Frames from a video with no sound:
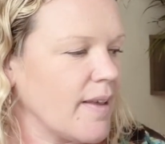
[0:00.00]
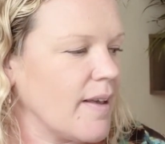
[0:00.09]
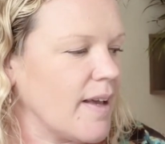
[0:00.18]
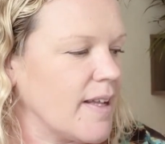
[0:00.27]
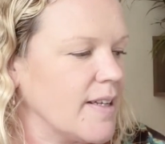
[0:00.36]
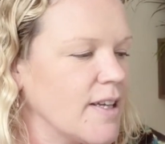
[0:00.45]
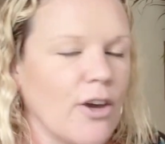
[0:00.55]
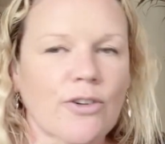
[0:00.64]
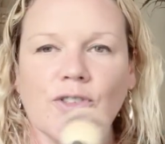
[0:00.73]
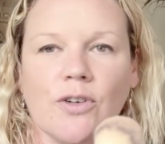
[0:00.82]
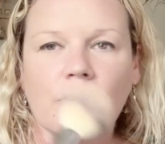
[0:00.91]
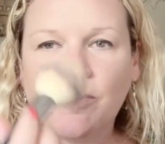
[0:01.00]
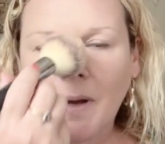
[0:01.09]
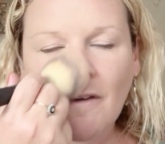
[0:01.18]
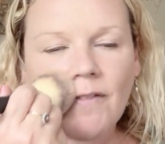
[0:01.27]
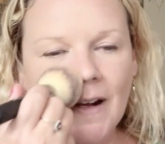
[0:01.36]
and it goes on
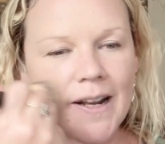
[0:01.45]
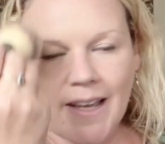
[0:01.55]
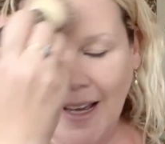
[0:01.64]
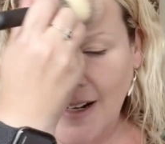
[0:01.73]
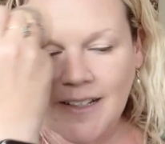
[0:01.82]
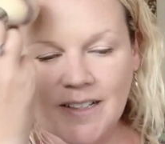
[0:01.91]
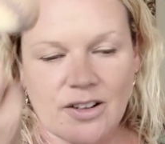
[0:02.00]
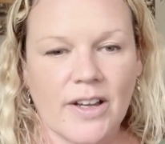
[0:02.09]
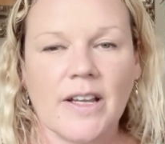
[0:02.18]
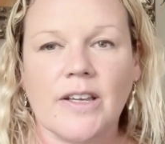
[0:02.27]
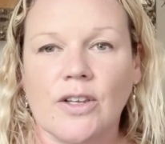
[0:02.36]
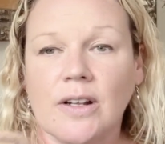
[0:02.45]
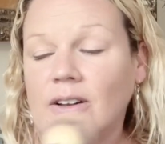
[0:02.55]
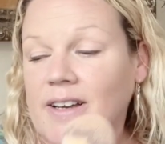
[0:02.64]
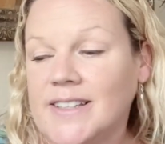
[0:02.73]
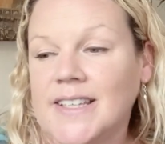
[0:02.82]
perfectly, and it's like
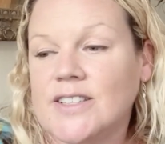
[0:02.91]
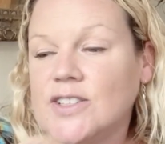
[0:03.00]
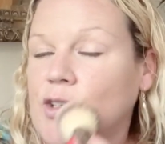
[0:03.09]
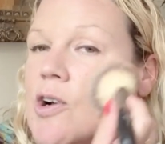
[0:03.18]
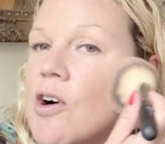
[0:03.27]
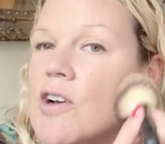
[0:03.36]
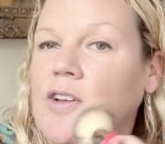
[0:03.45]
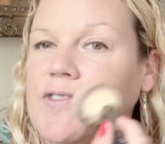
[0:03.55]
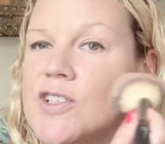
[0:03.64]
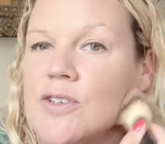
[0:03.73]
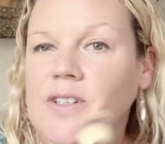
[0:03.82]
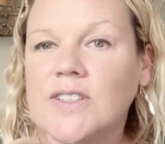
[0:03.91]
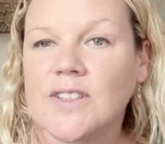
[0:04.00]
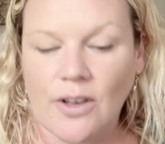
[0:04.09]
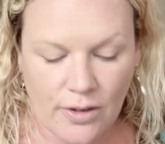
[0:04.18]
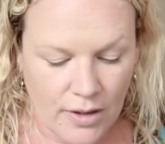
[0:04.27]
it says, you can't overdo it.
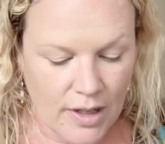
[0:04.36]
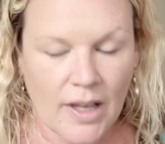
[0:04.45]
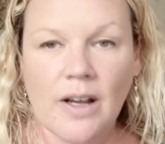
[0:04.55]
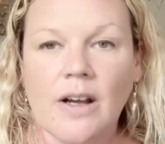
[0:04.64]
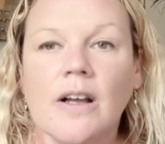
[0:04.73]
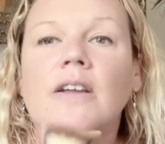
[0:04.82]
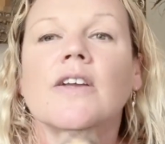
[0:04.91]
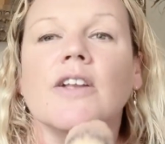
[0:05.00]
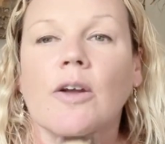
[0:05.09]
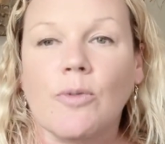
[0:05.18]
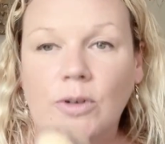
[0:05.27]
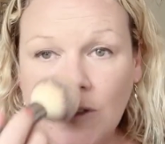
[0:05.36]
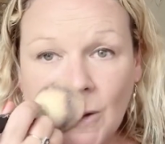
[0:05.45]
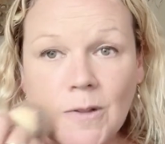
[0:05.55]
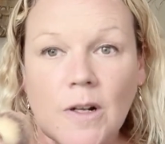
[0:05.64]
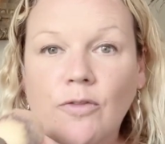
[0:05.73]
So, you know, what's
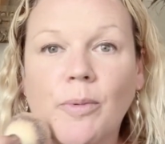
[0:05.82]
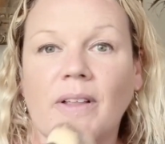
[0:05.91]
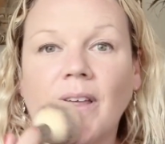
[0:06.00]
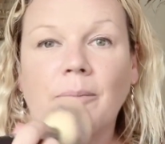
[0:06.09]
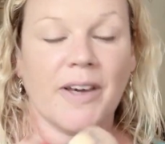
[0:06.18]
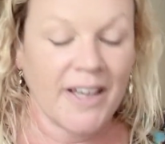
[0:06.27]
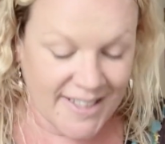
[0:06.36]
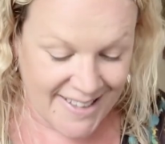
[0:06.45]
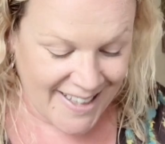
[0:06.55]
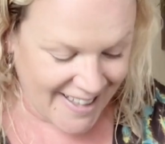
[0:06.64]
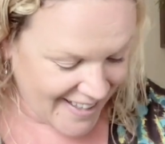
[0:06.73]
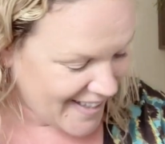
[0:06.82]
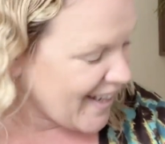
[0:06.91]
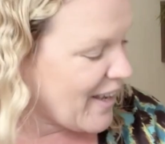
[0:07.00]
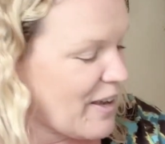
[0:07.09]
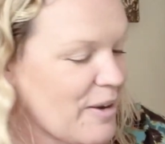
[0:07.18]
not to love about that, basically.
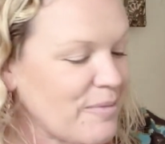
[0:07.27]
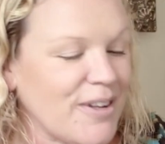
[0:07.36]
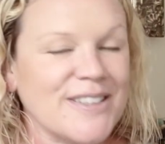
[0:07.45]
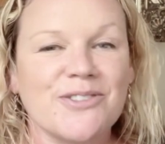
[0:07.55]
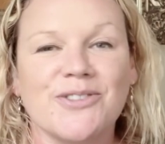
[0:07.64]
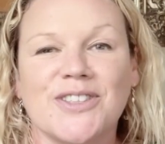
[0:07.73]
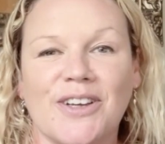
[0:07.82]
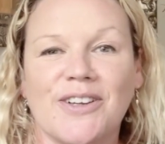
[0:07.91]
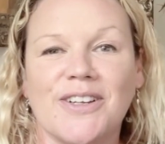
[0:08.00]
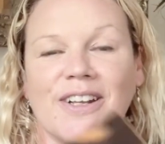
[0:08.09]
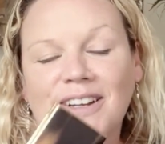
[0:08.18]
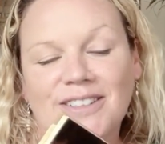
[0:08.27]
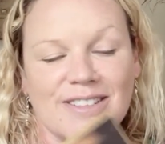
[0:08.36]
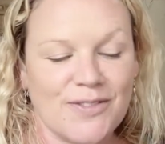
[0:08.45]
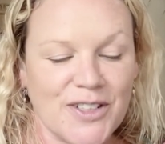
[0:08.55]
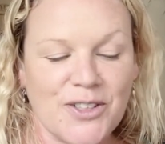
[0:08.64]
Plus also, you know,
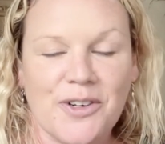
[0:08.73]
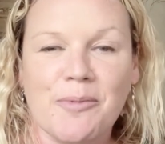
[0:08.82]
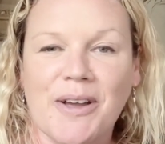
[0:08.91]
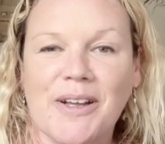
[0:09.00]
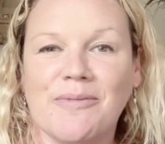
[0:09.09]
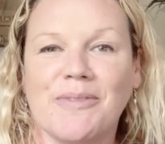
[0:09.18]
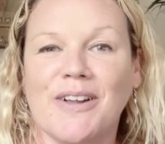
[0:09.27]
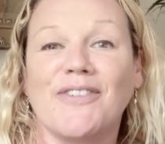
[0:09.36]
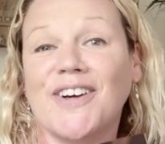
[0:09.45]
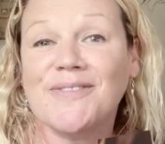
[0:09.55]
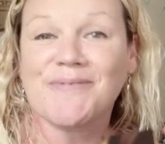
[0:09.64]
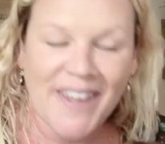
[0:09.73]
just Victoria Beckham, love her.